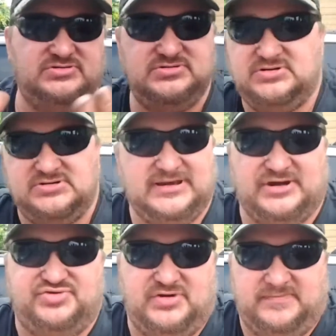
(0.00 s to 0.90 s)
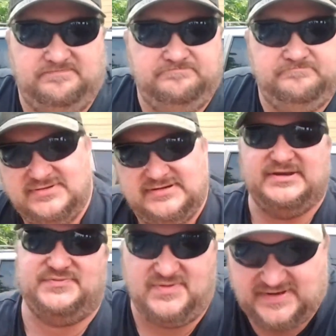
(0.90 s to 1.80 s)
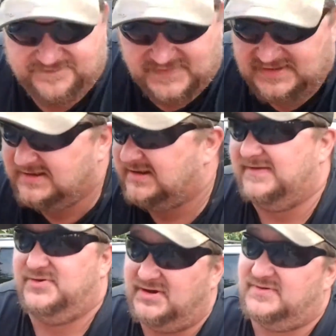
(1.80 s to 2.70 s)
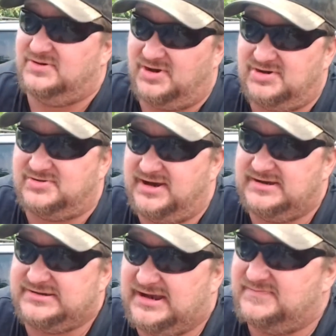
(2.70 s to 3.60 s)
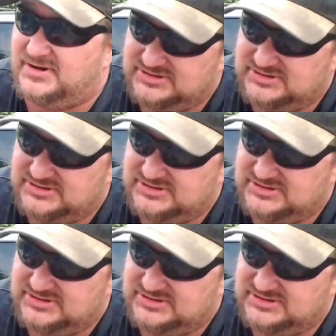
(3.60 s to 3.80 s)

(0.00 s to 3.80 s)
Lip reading: like a dream. Guess what? If you have a long crank time on your